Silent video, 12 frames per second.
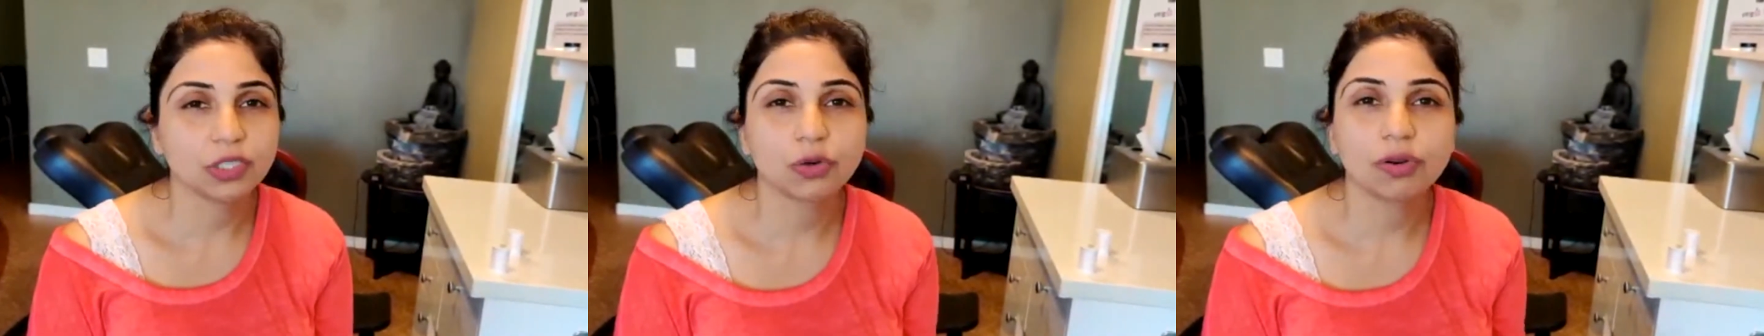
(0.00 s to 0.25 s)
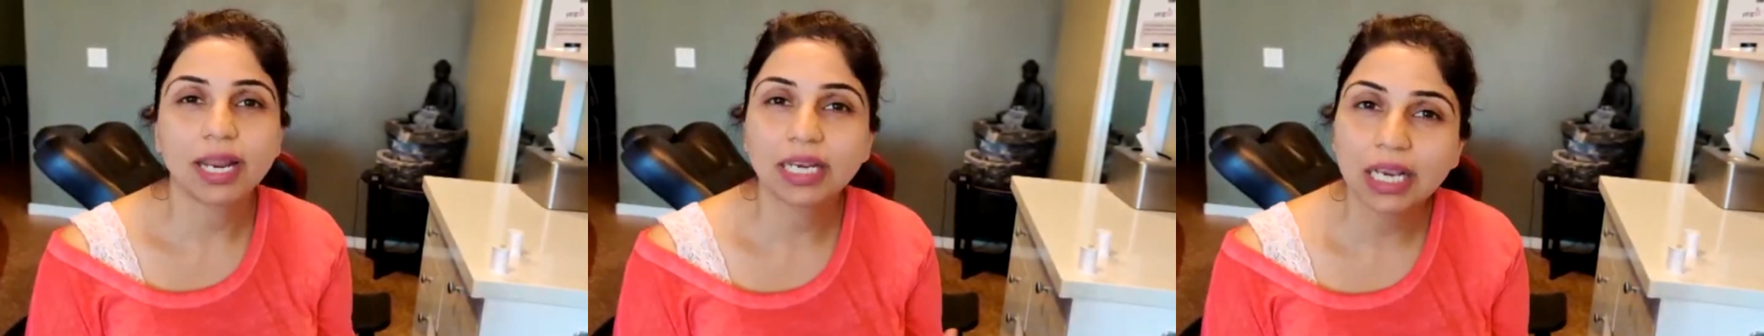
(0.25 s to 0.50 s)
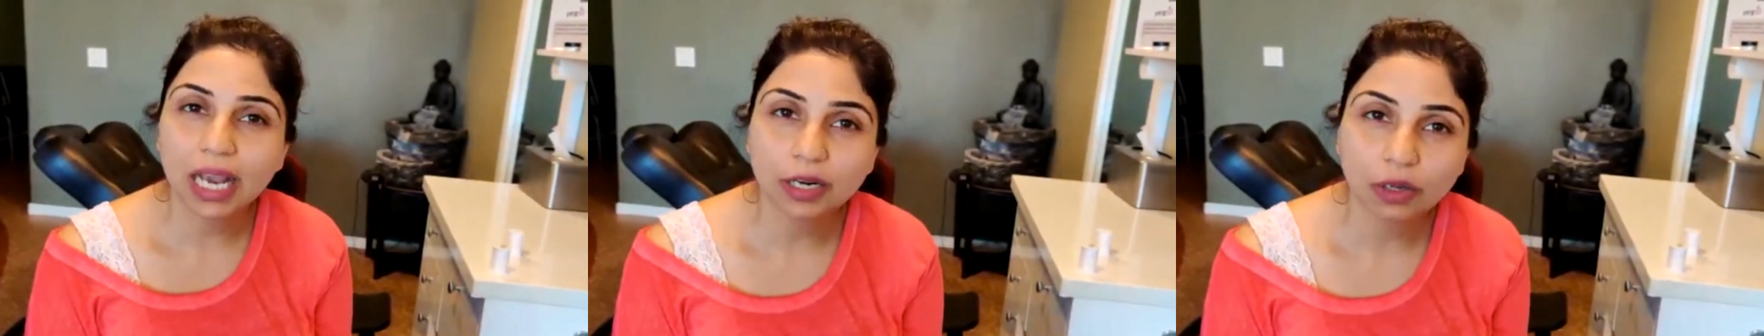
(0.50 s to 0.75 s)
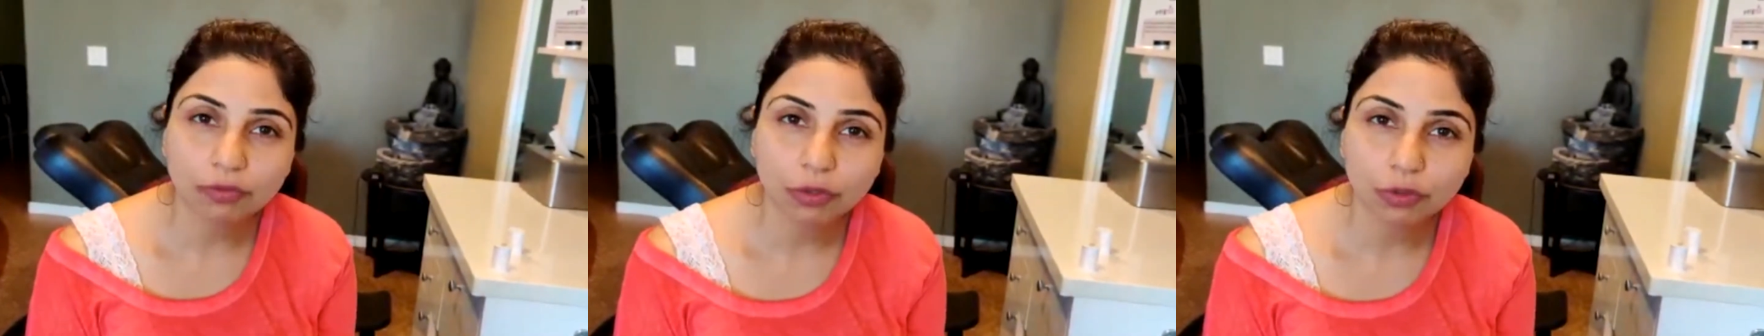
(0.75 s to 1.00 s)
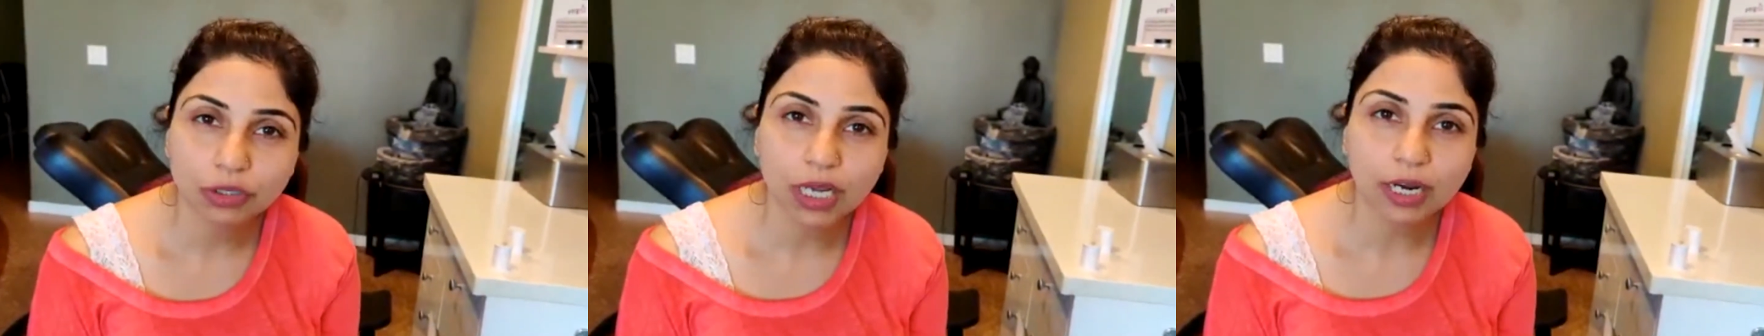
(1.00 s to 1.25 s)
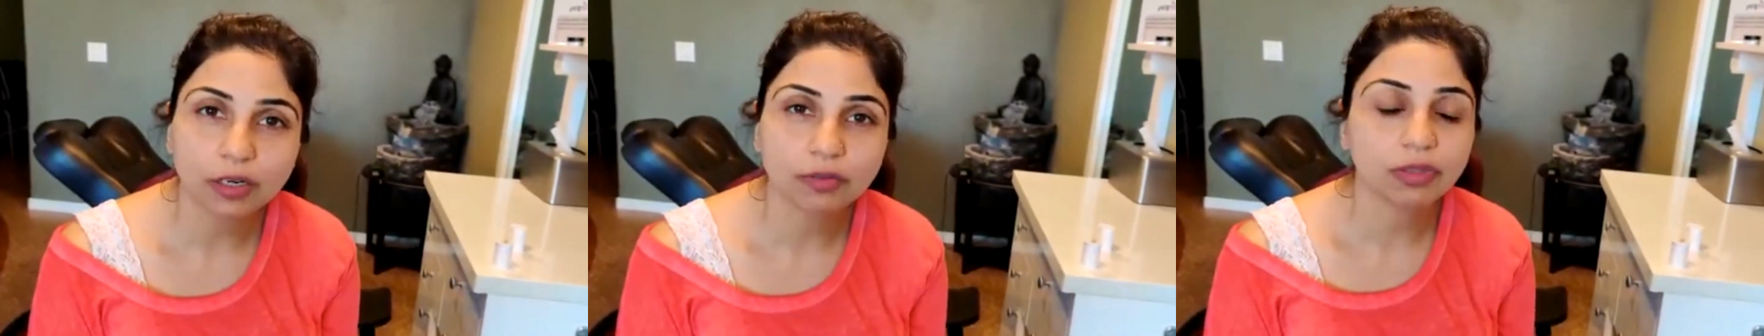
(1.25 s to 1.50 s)
or any kind of those
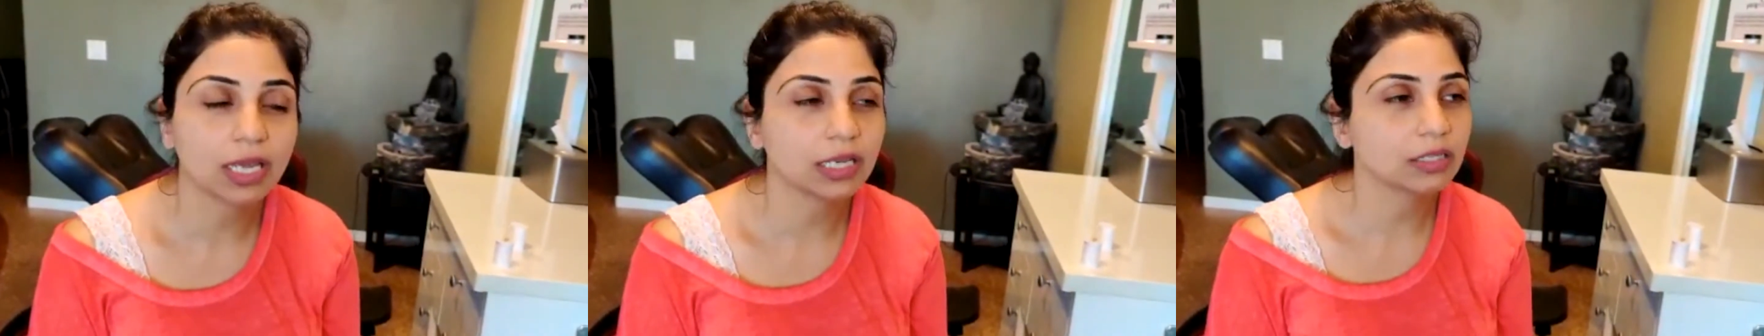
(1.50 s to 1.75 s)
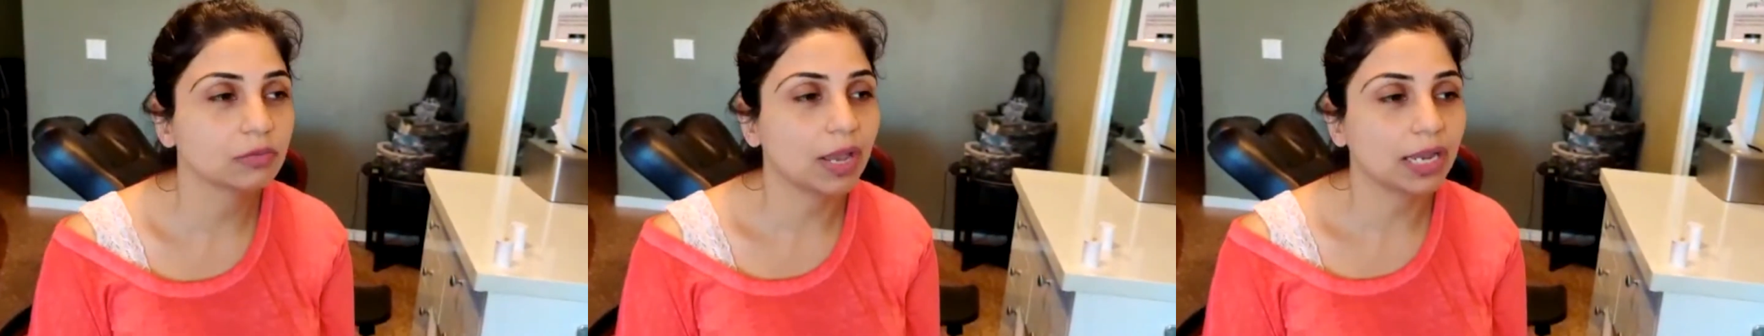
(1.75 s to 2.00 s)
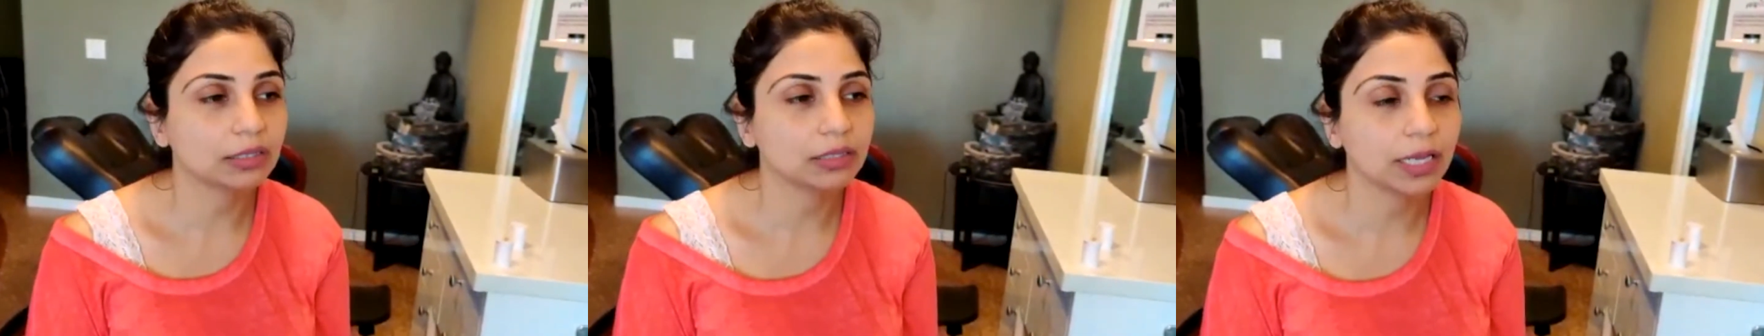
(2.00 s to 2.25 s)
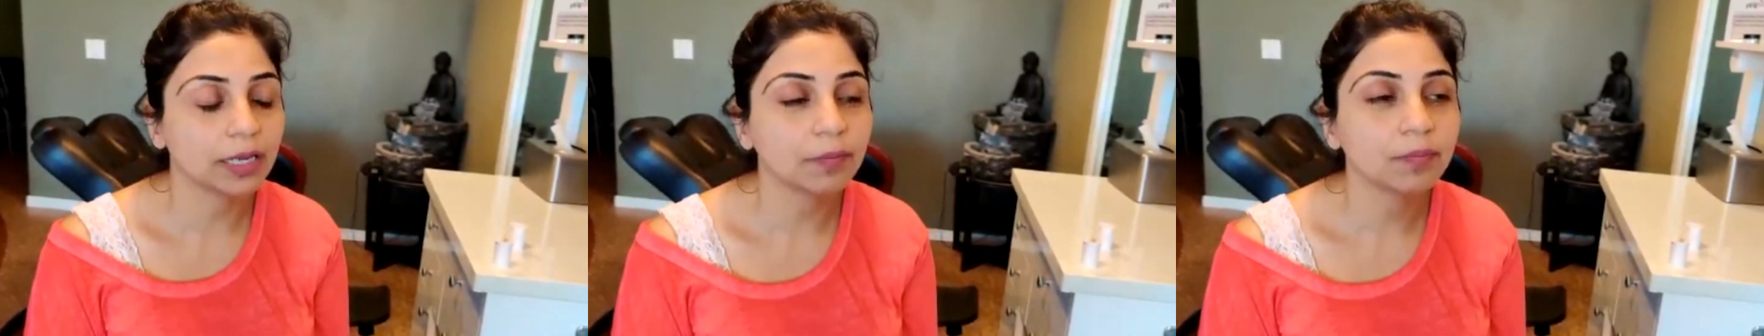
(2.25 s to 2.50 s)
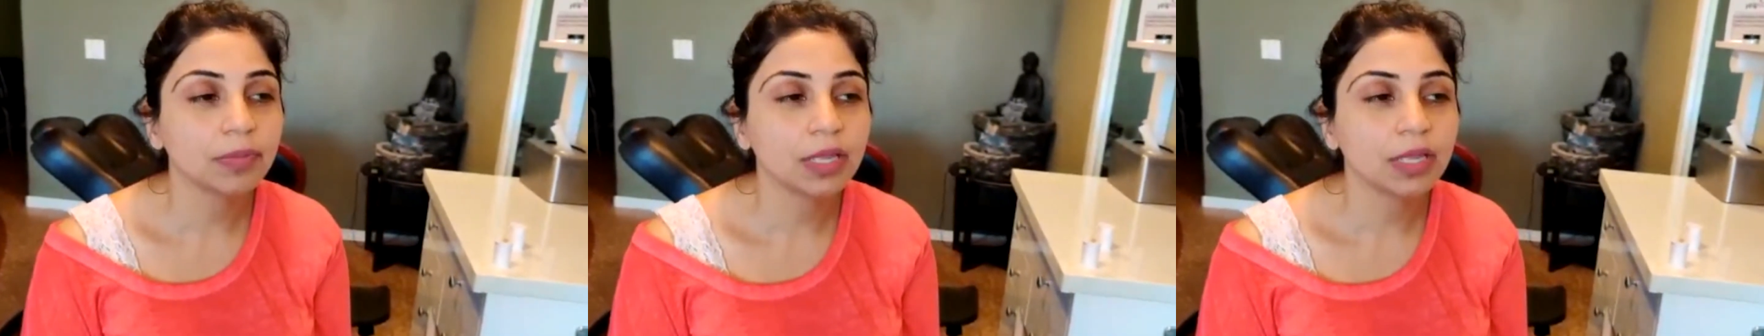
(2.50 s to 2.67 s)
kind of things, waxing,